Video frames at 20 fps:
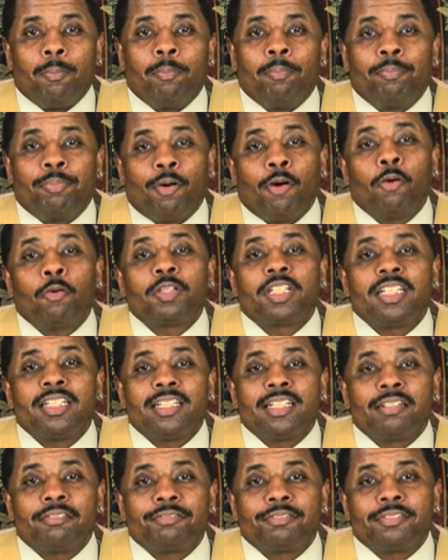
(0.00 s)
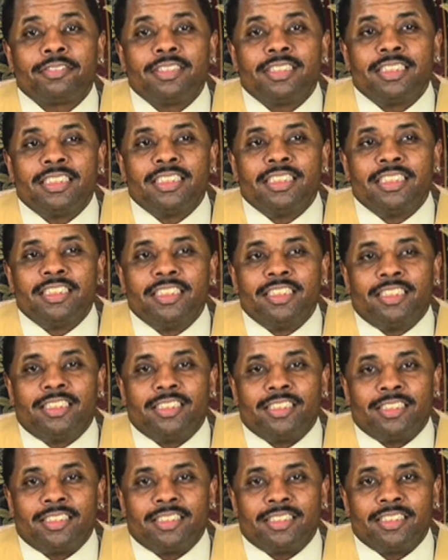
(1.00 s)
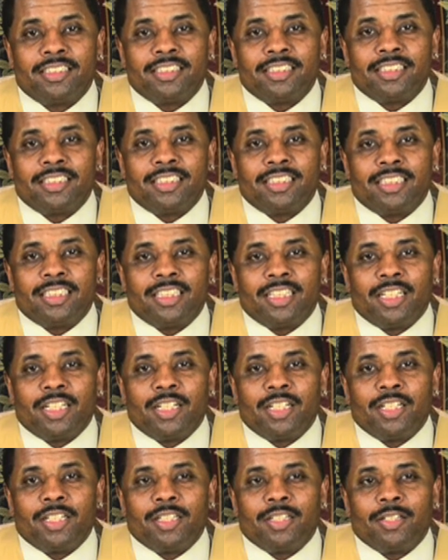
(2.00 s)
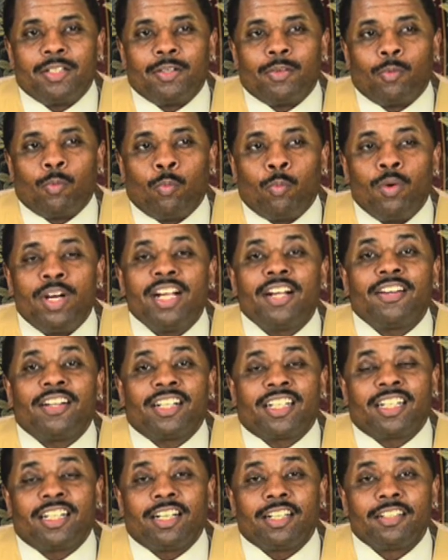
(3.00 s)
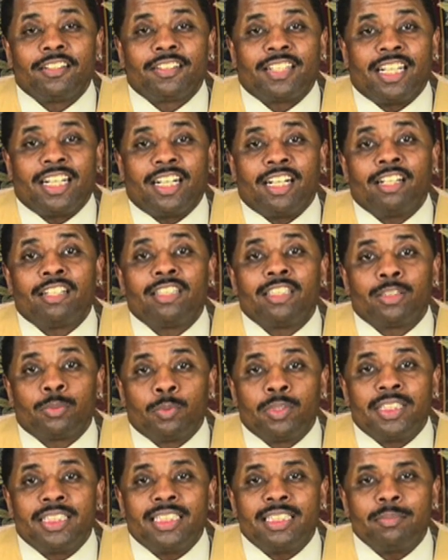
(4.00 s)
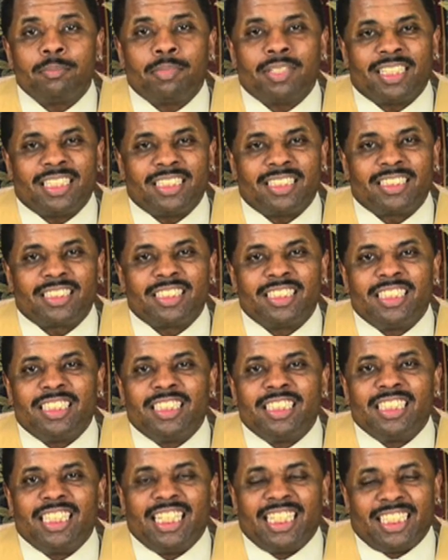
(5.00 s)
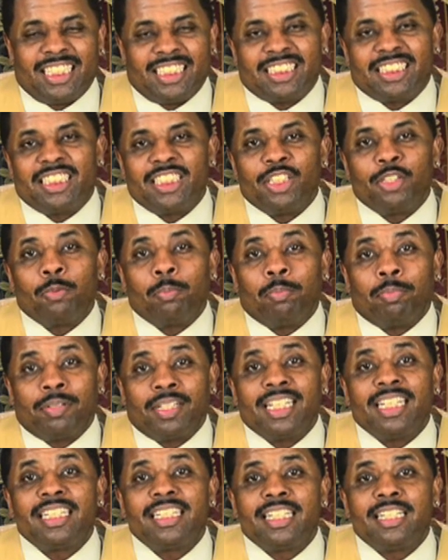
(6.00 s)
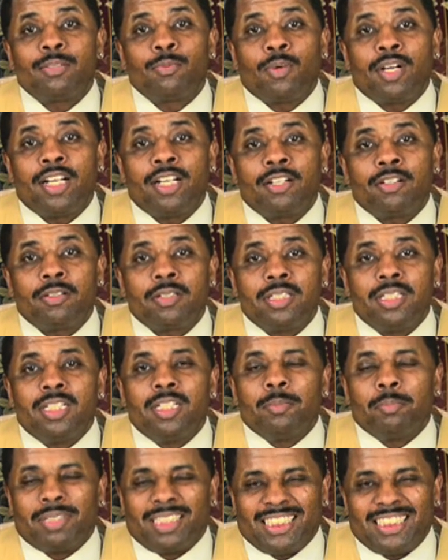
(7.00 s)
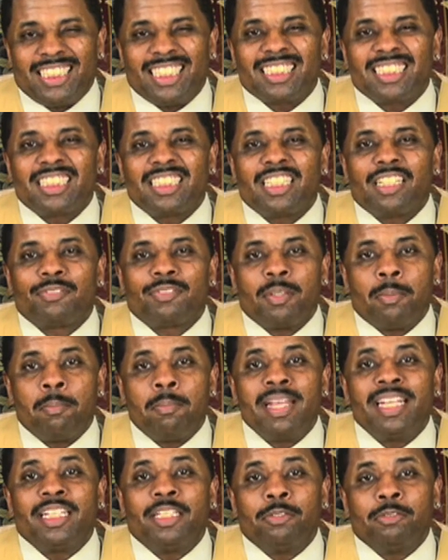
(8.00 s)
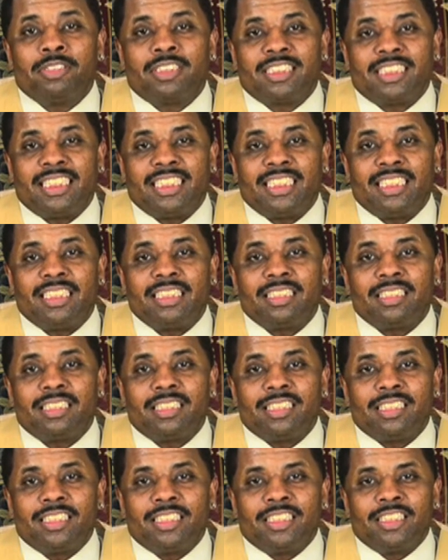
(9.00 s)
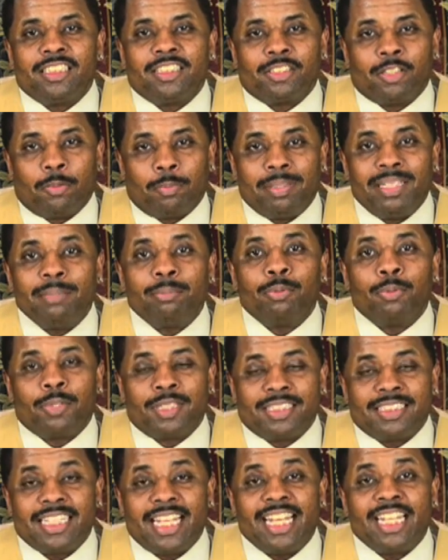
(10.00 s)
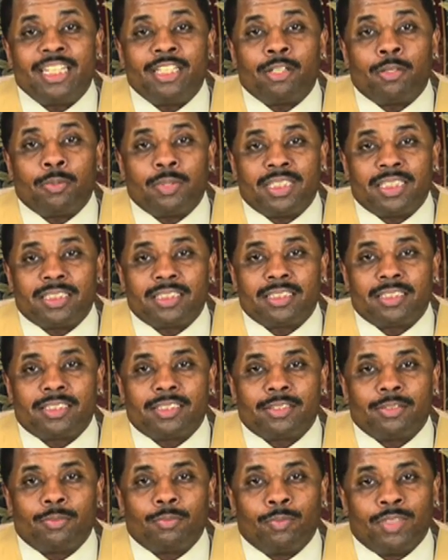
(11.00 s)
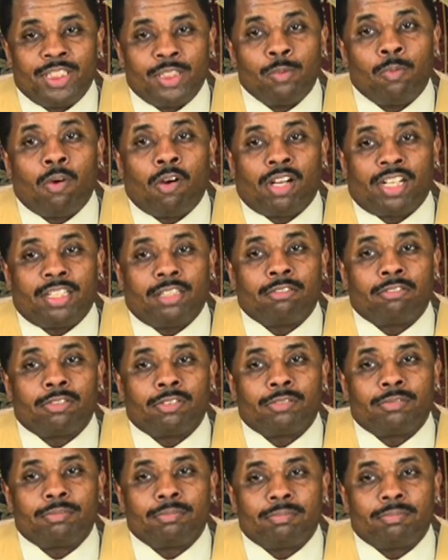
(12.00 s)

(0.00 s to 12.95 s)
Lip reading: bold enough to wear a color that others wouldn't, but it'll still blend in well, but just enough to make you seen so people will take notice when you walk in the room.